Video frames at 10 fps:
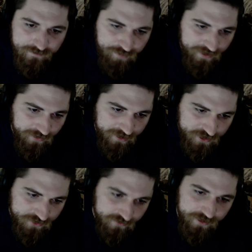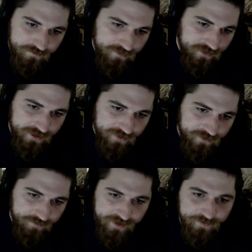billion trillion million other
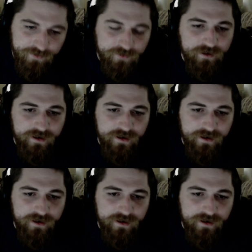people,